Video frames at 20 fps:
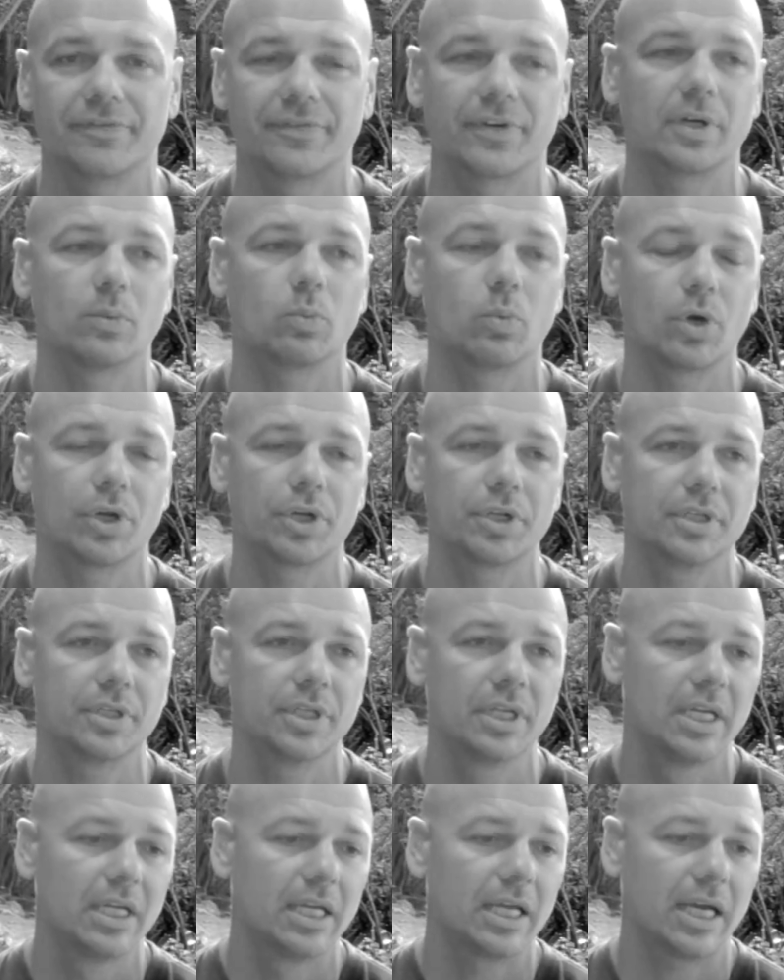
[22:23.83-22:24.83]
If I
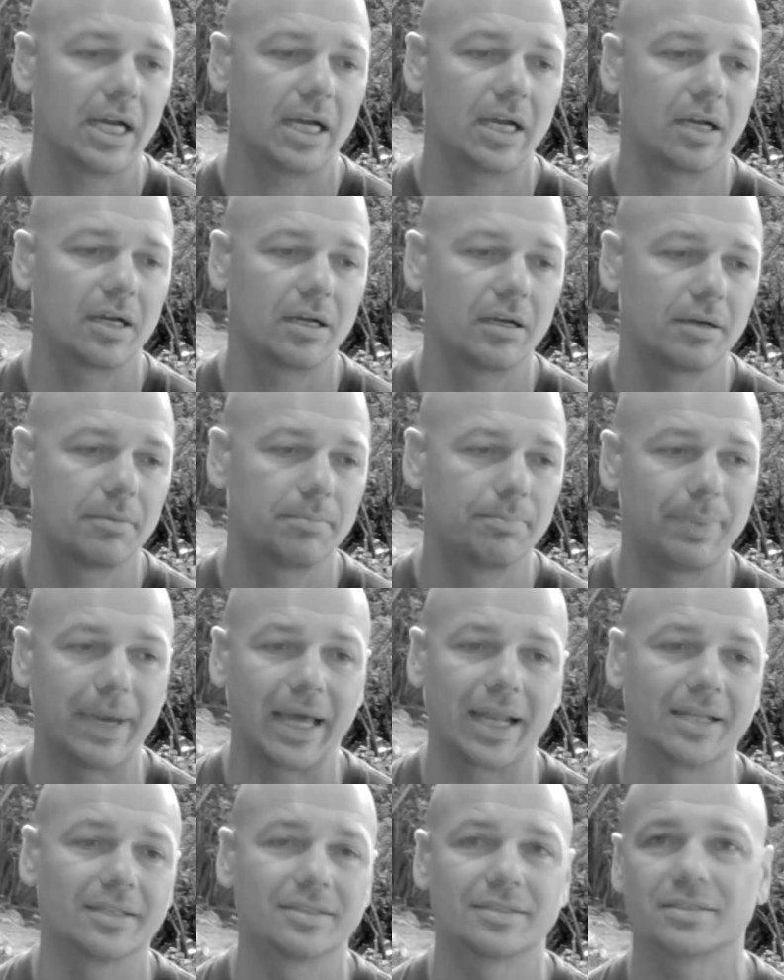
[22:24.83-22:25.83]
wanted uh,
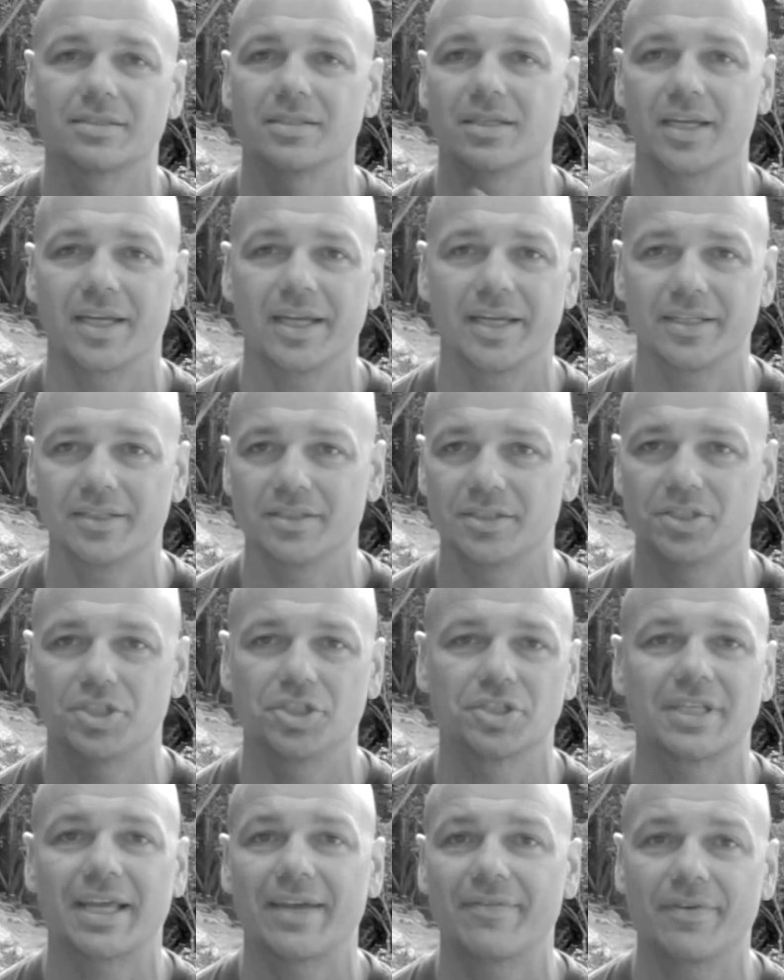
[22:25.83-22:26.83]
balance and
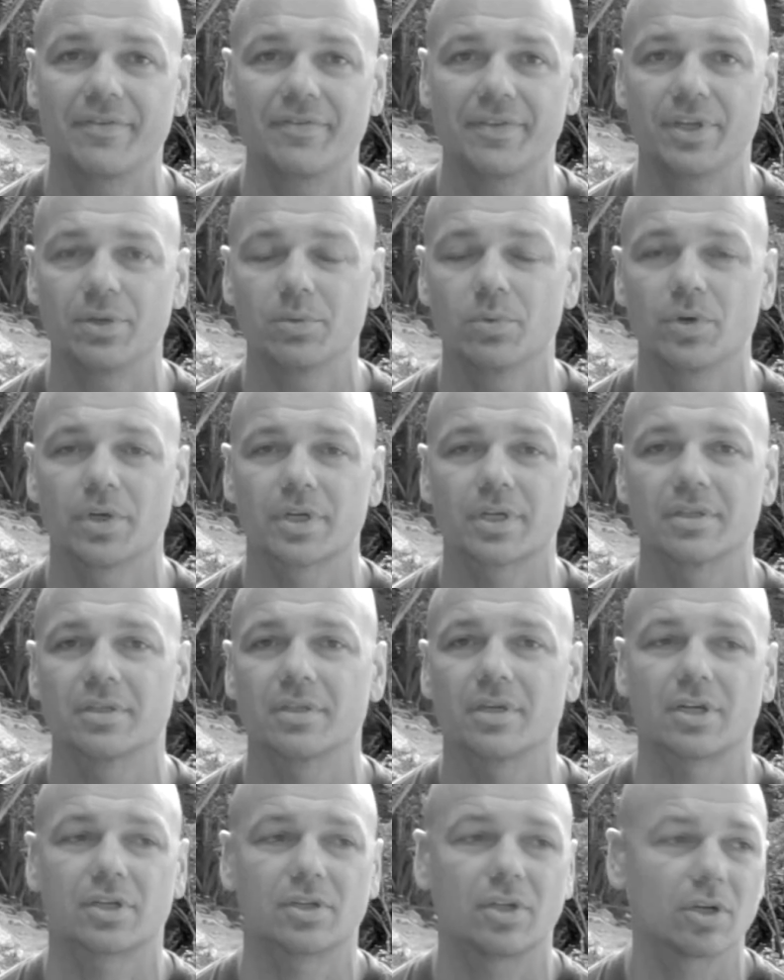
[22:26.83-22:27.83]
just have everything working
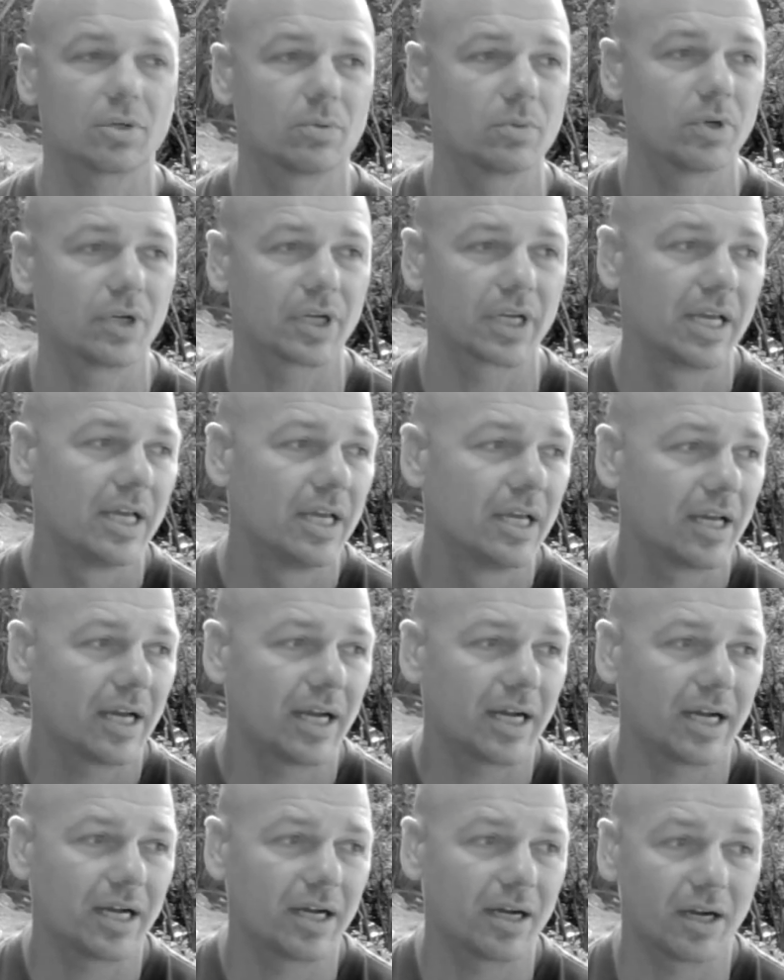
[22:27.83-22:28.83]
like clockwork,
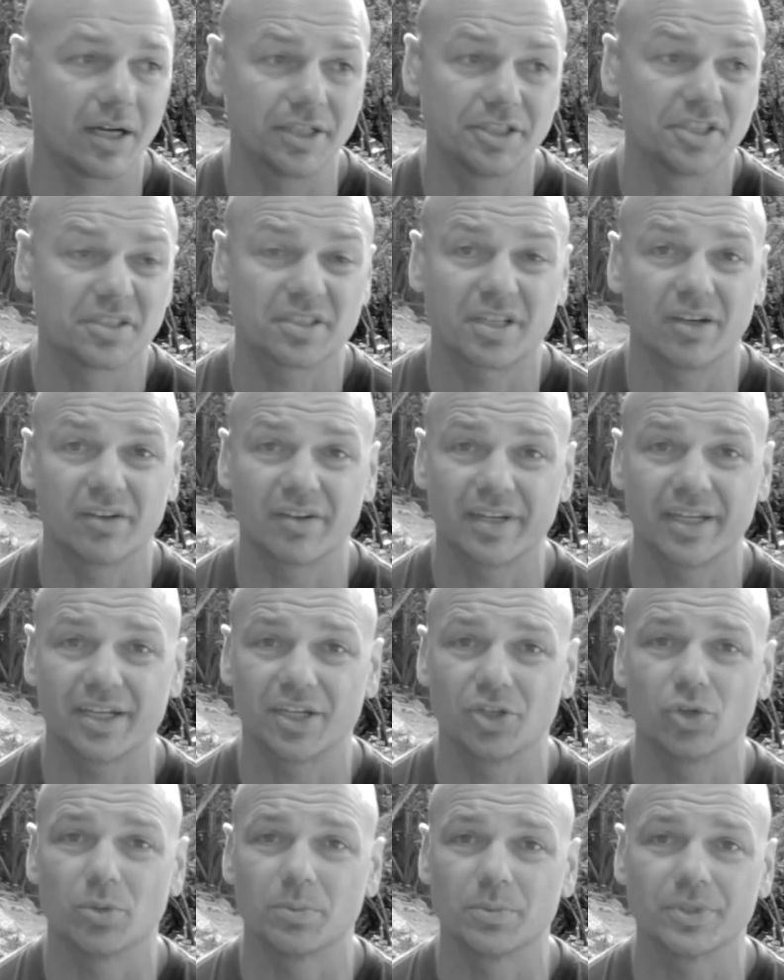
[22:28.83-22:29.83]
uh, I'd just go and get
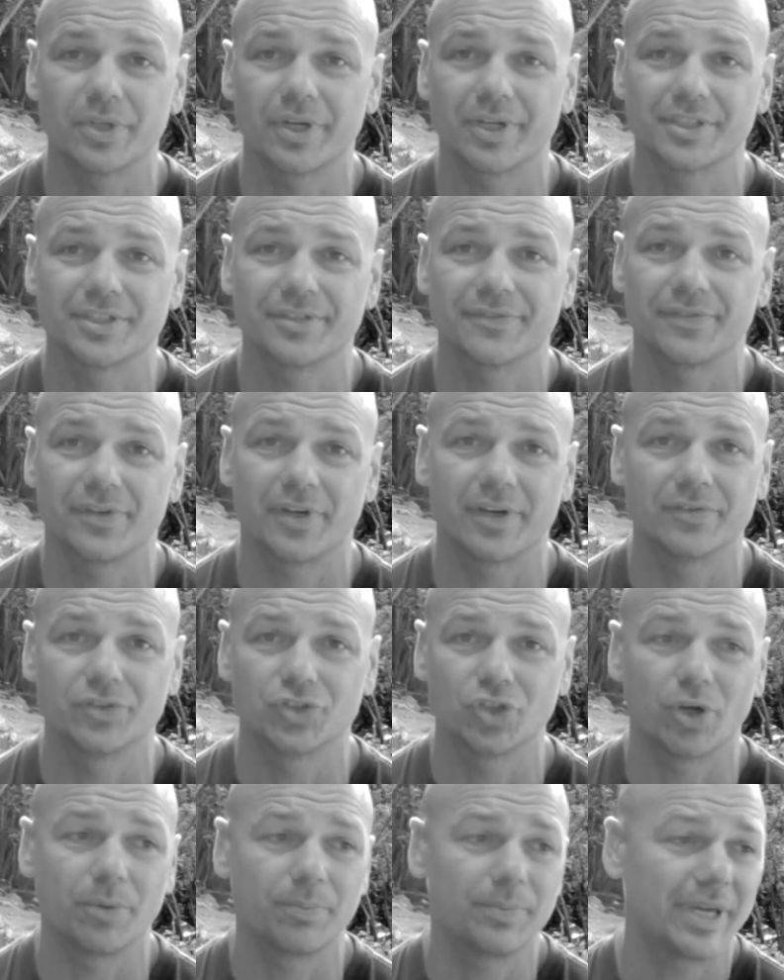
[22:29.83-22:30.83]
a normal nine to five
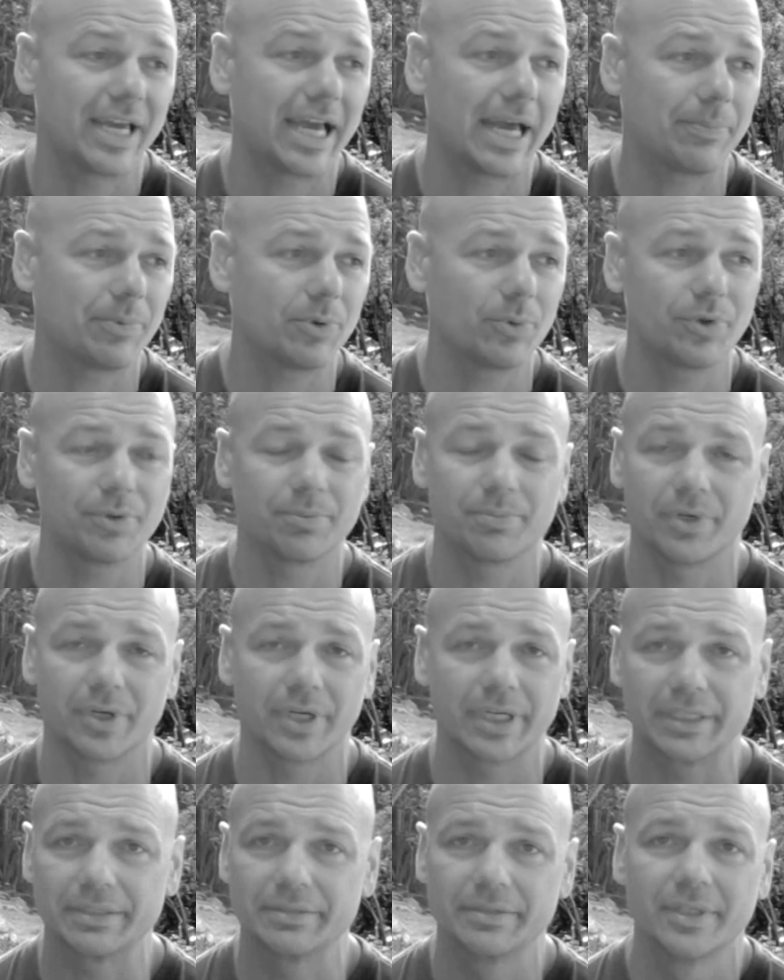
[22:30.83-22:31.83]
job, be happy with
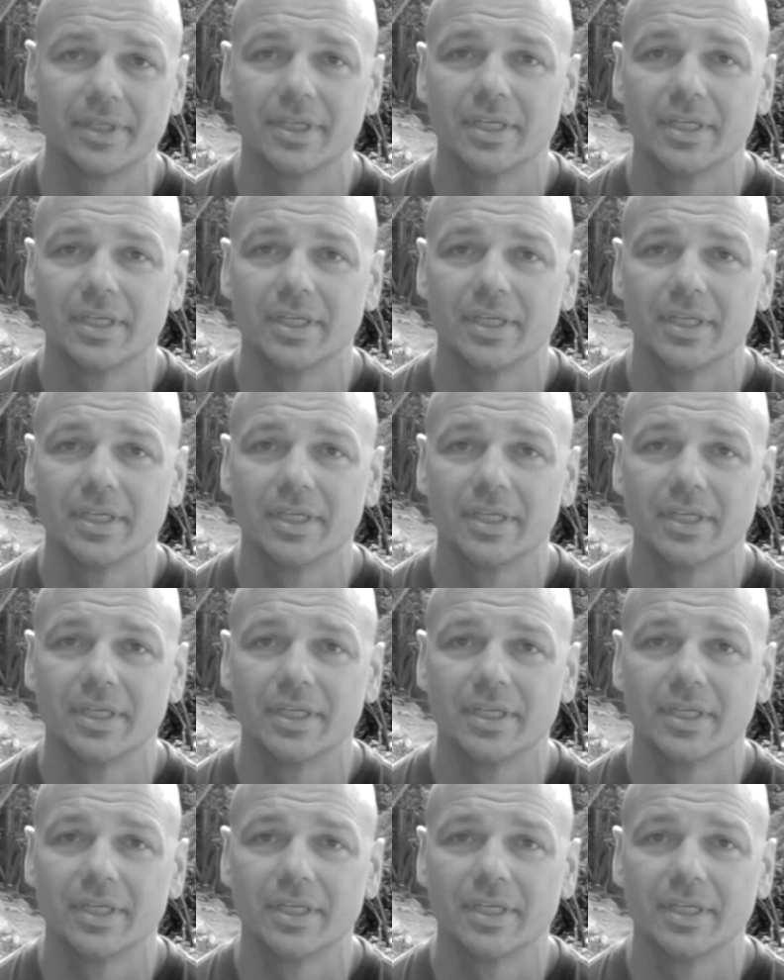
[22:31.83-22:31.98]
my